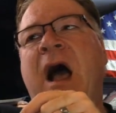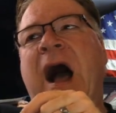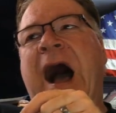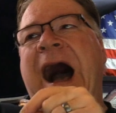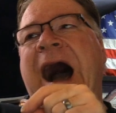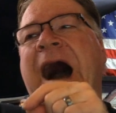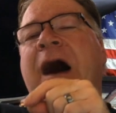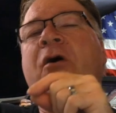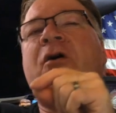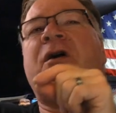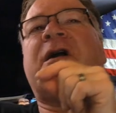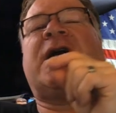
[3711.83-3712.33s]

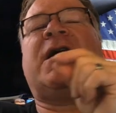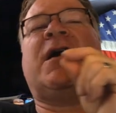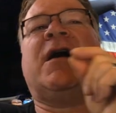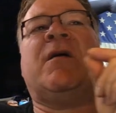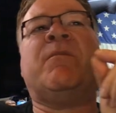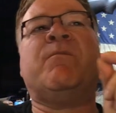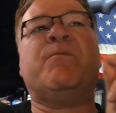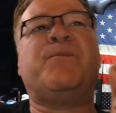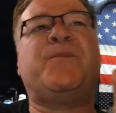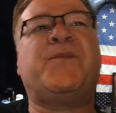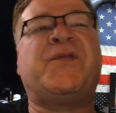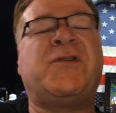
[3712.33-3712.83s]
how
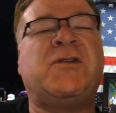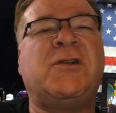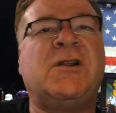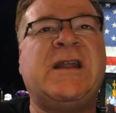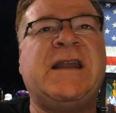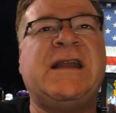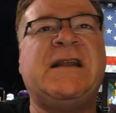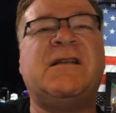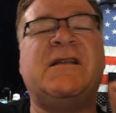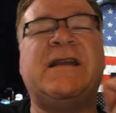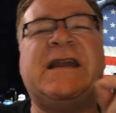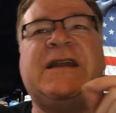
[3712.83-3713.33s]

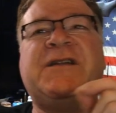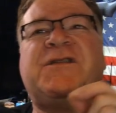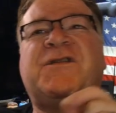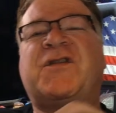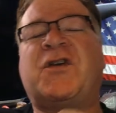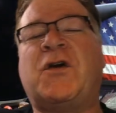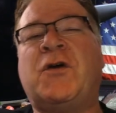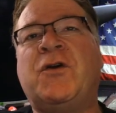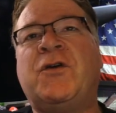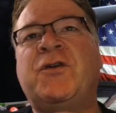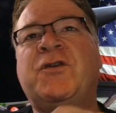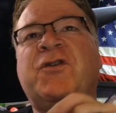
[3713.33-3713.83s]
completely
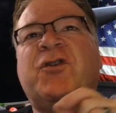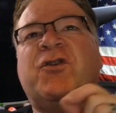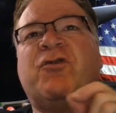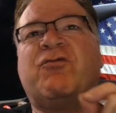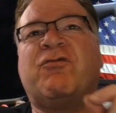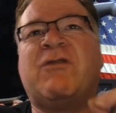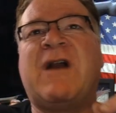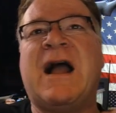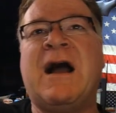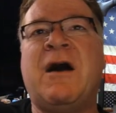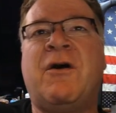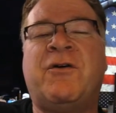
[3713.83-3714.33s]
turned
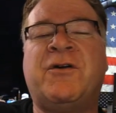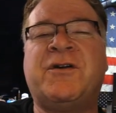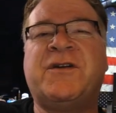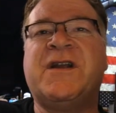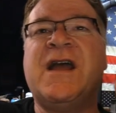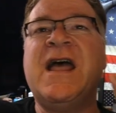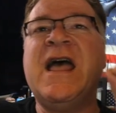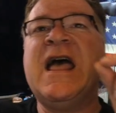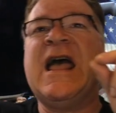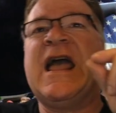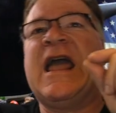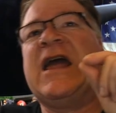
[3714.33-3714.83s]

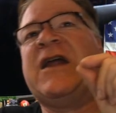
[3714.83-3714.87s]
around